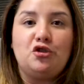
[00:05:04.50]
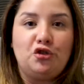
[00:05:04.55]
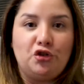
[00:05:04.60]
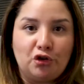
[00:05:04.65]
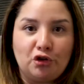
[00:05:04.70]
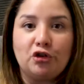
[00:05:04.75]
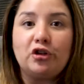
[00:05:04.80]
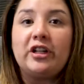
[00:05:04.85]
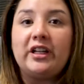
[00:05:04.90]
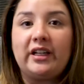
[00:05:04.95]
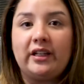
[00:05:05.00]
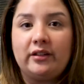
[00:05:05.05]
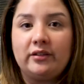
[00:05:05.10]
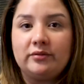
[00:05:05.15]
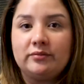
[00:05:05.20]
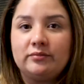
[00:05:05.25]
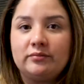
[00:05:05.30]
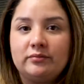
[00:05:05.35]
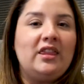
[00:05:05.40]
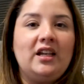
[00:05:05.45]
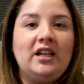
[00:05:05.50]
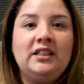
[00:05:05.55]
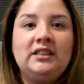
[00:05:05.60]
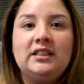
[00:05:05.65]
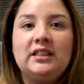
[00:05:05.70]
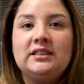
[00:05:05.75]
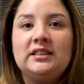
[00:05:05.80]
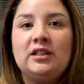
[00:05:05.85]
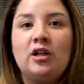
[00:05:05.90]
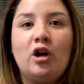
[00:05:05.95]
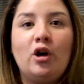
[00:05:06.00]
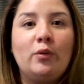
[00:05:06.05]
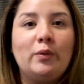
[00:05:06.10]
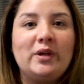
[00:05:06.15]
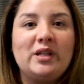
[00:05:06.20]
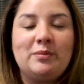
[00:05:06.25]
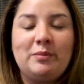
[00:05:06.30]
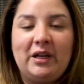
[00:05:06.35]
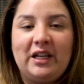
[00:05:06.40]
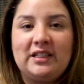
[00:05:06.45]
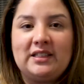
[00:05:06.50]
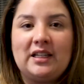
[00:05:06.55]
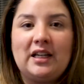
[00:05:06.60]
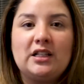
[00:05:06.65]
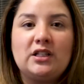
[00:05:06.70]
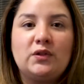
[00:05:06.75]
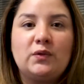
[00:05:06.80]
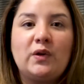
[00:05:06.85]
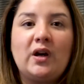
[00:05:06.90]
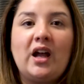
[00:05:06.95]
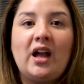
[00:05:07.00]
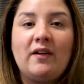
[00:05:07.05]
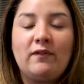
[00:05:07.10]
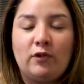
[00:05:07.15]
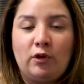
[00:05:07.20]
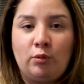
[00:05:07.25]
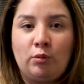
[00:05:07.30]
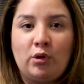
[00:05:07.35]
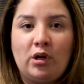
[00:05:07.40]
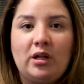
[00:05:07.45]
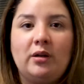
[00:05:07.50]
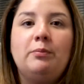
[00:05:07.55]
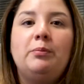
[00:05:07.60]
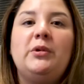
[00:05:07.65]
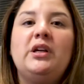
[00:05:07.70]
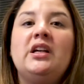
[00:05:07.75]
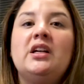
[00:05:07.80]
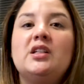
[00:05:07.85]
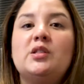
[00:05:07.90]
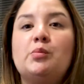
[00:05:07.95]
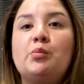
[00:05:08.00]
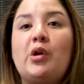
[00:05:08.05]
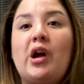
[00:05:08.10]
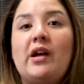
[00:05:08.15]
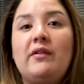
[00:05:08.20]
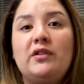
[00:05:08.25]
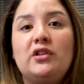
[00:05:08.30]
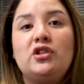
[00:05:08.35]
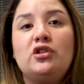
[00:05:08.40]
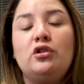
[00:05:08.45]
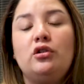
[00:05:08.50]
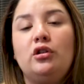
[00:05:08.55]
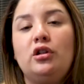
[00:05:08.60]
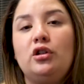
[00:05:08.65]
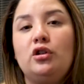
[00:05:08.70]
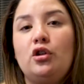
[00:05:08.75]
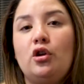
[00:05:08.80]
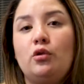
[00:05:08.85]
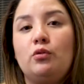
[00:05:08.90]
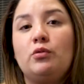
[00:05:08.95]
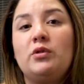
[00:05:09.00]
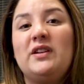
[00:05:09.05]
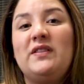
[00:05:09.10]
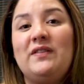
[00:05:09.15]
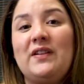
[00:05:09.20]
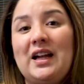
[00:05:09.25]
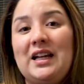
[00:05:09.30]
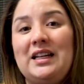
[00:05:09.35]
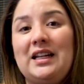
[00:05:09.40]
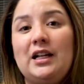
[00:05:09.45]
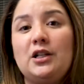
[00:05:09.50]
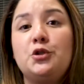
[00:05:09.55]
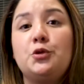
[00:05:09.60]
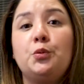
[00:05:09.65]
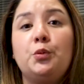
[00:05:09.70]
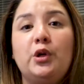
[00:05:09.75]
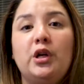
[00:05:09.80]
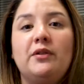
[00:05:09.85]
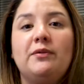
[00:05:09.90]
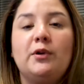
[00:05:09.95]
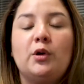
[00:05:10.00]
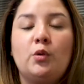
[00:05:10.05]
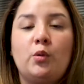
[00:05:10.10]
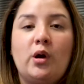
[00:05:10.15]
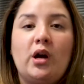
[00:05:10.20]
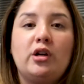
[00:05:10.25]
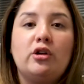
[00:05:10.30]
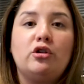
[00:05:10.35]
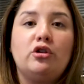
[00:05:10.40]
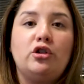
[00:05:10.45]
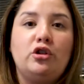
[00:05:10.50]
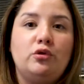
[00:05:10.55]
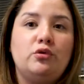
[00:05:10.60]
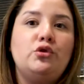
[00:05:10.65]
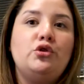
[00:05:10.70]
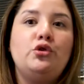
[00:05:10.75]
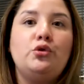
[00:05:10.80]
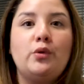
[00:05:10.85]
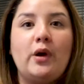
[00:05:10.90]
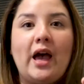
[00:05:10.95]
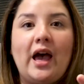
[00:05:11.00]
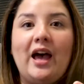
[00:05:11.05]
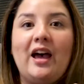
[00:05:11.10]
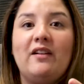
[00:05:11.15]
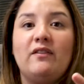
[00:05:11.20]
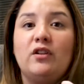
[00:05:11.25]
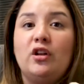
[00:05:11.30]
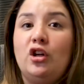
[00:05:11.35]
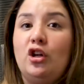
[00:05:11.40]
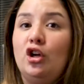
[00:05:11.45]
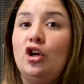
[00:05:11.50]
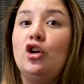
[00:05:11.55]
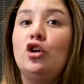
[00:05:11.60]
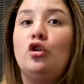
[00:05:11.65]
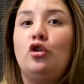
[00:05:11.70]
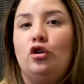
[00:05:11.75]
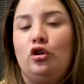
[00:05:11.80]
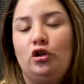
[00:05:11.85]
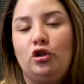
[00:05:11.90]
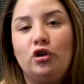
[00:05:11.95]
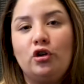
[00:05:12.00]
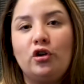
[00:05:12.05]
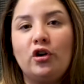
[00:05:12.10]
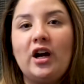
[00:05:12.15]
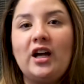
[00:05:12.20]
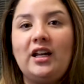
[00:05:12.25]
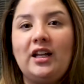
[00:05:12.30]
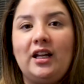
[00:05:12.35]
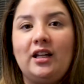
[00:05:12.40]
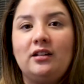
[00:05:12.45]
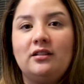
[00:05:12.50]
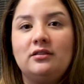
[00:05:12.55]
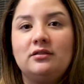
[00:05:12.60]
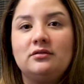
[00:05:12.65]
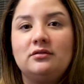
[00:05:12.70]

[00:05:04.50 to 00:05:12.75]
journey. This doesn't always make sense for everyone because private student loan refinance will require you to have good credit,